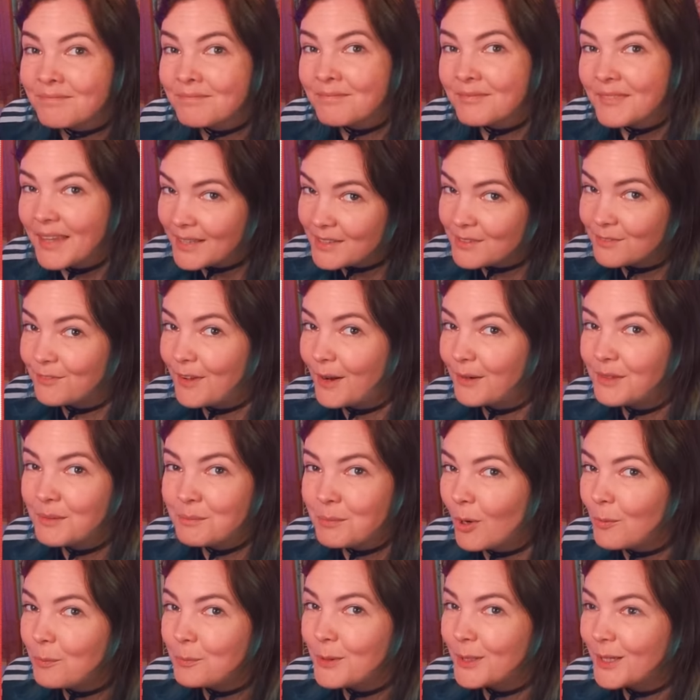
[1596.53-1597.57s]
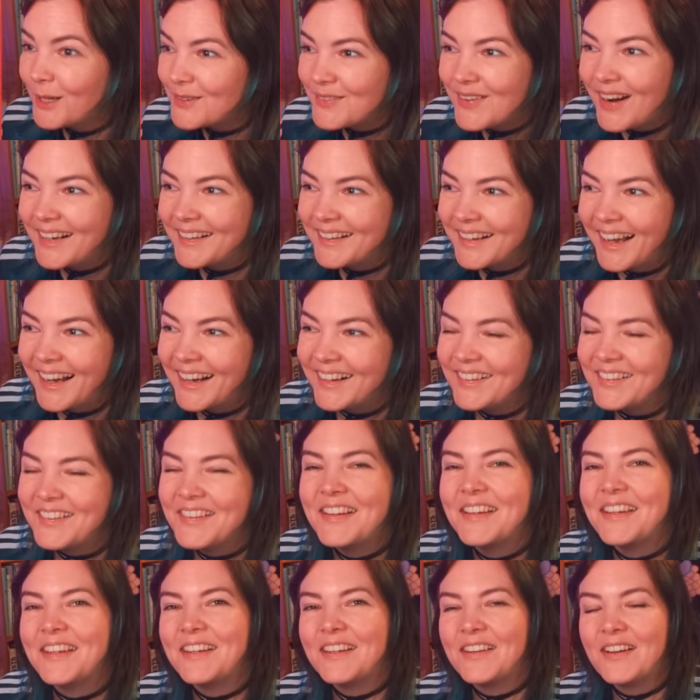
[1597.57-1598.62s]
That's very popular right now.
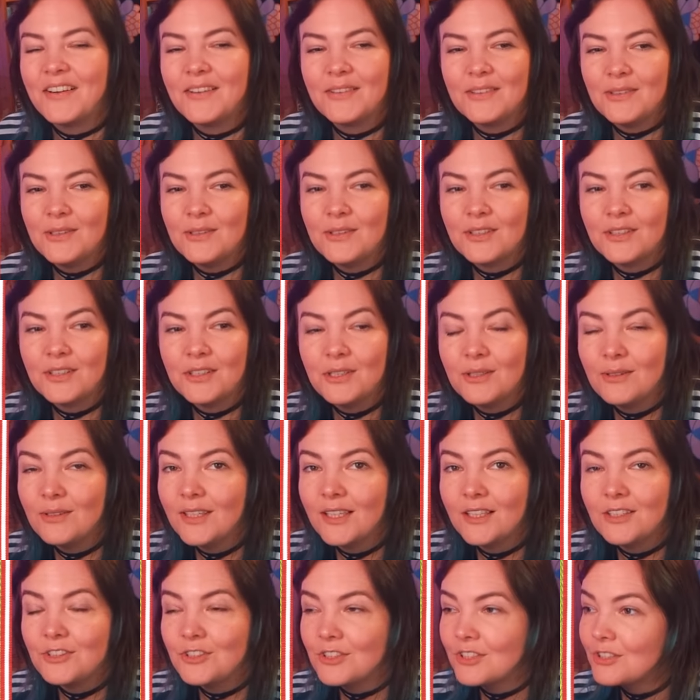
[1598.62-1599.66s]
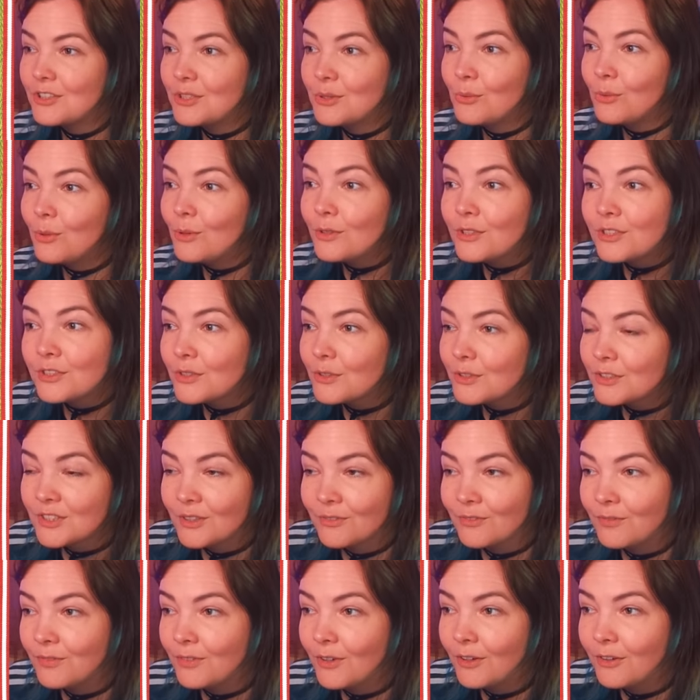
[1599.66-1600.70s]
You know, you can just do all sorts
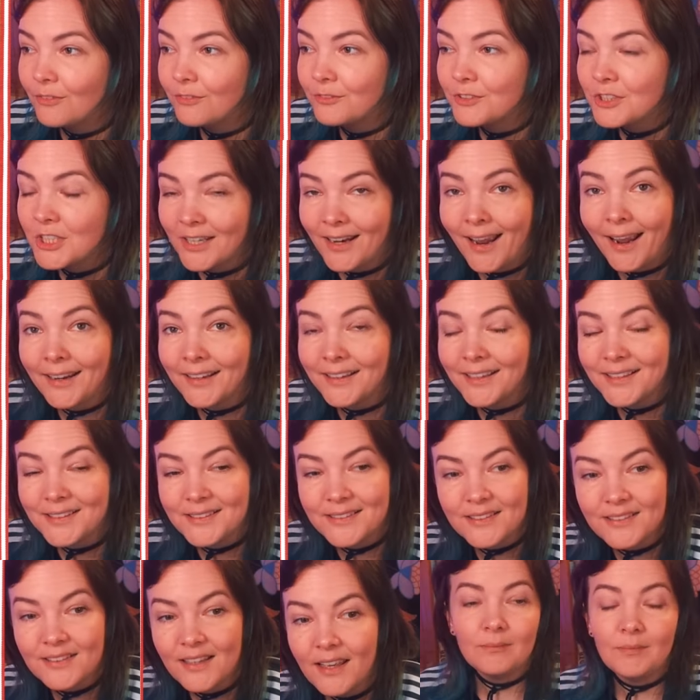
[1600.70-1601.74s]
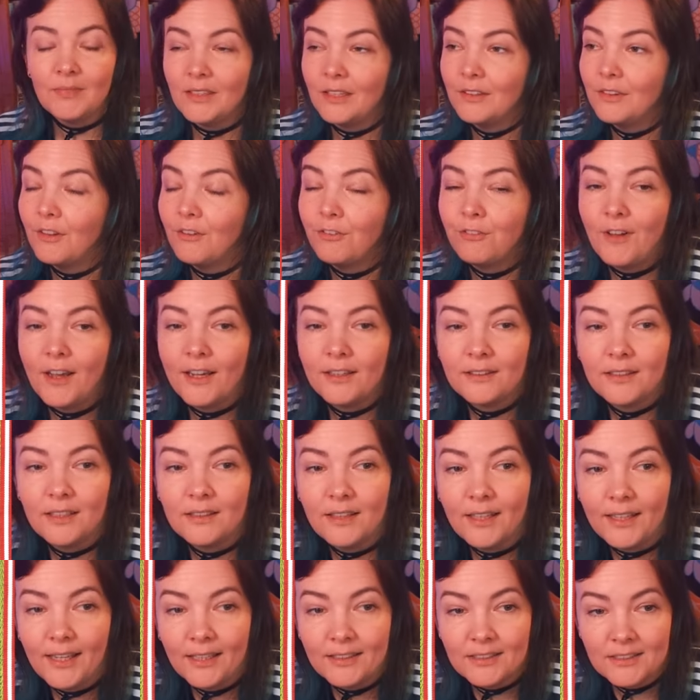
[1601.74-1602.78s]
of shenanigans. The fact that
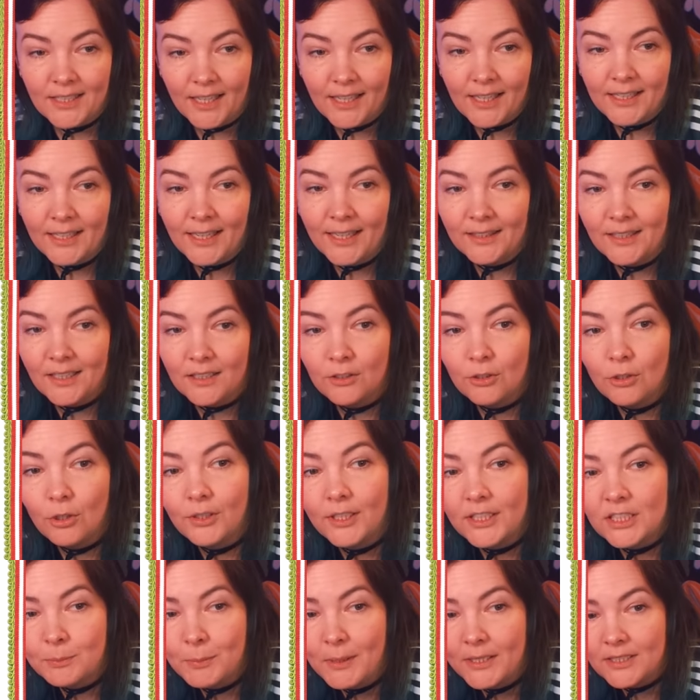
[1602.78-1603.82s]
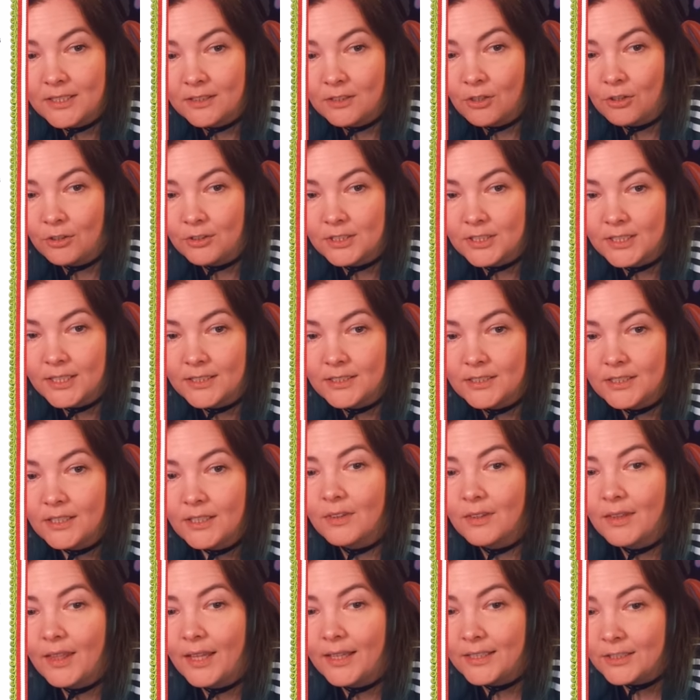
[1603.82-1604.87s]
they are saying here that non-explicit content
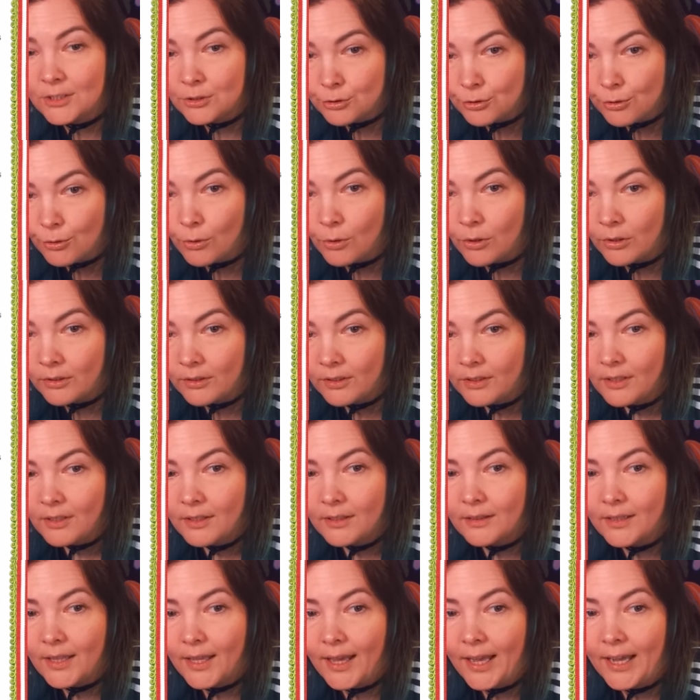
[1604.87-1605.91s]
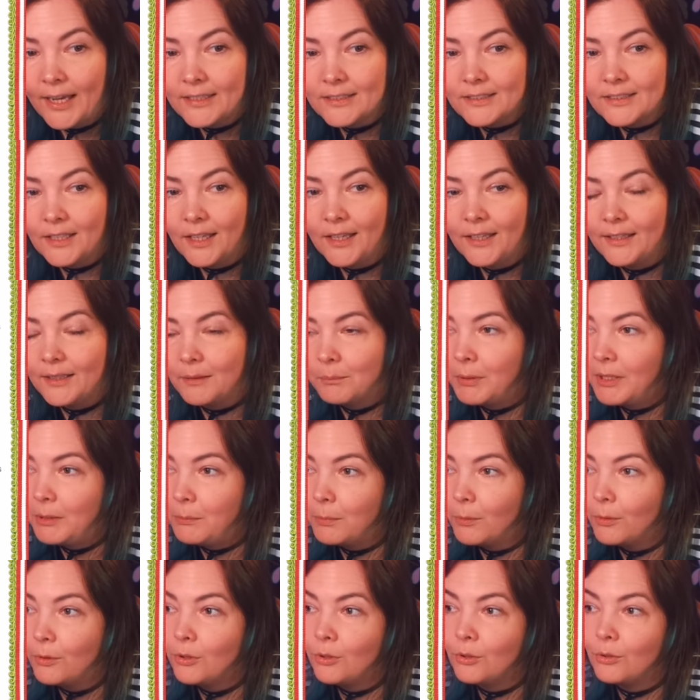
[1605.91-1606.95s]
that is drawn, that has like
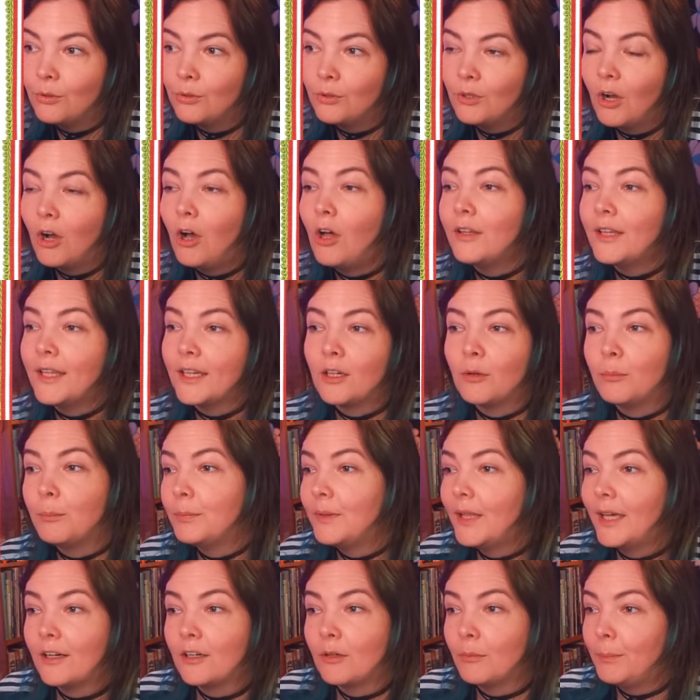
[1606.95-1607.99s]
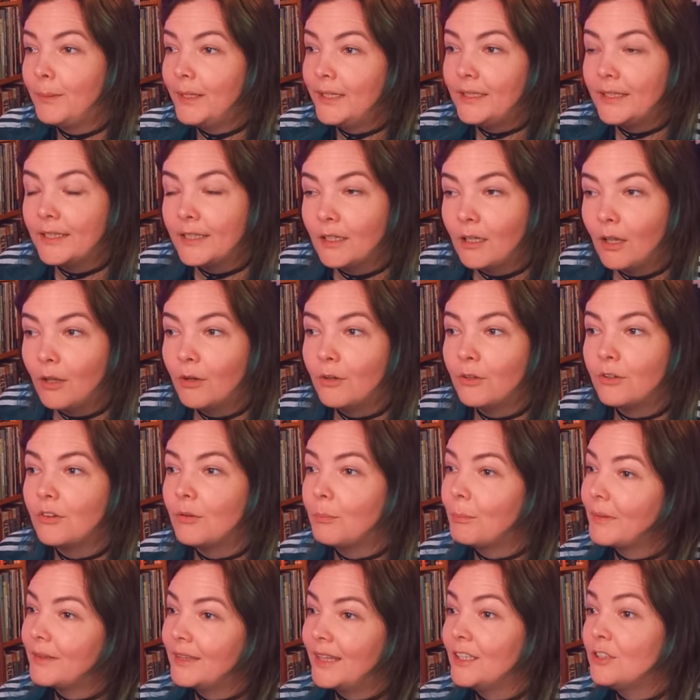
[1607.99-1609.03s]
people who, they're completely clothed,
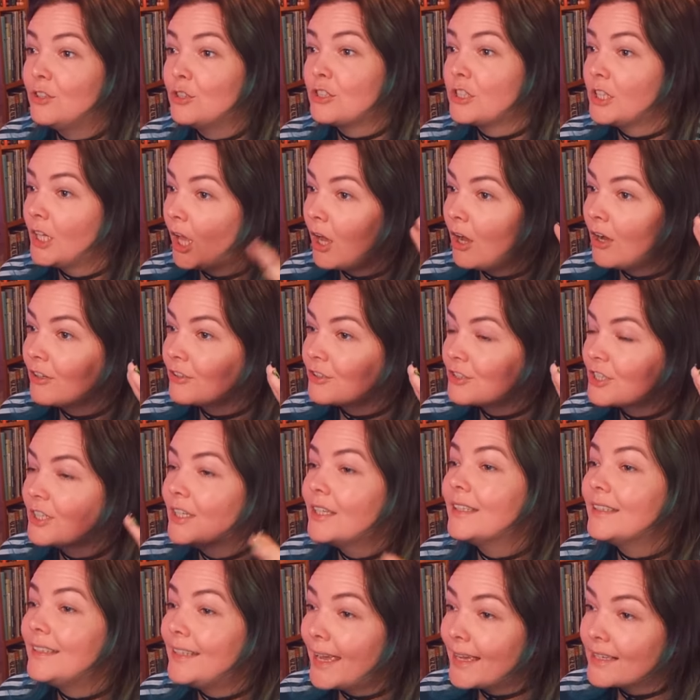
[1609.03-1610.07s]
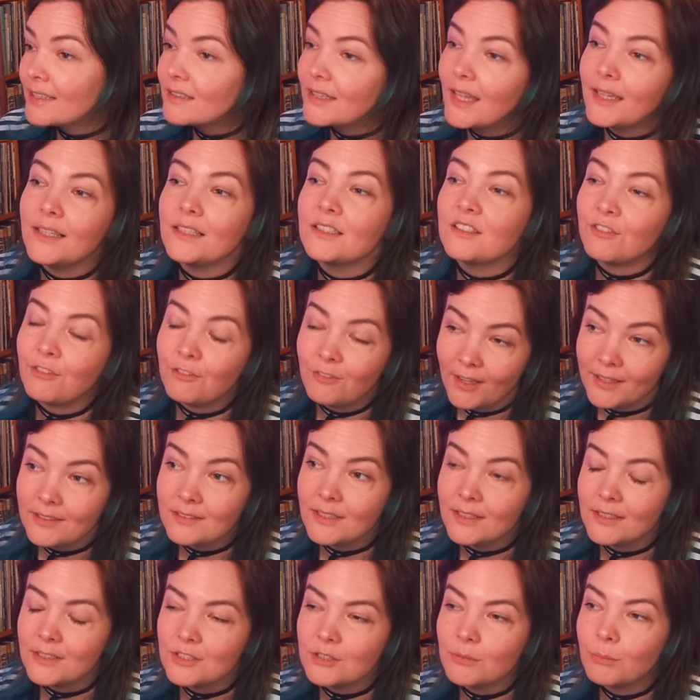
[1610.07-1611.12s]
but they're just large. Yes, that is a
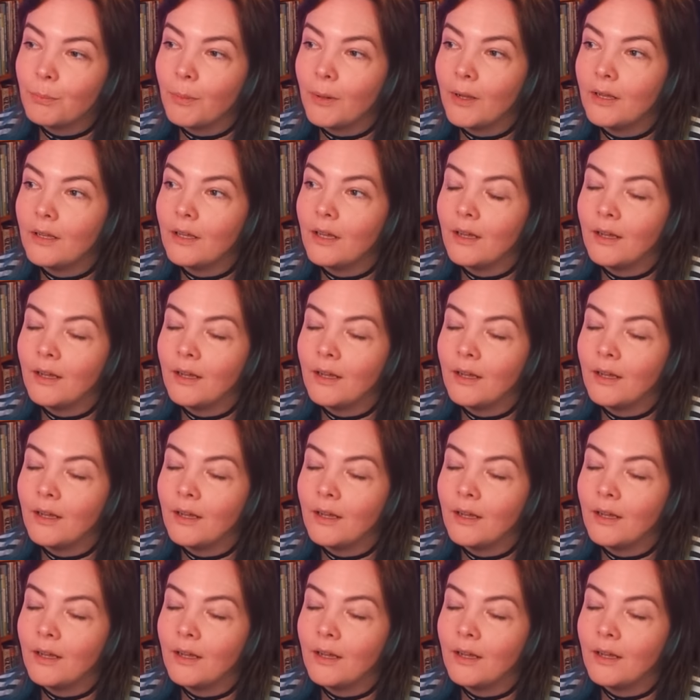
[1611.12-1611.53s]
fetish, but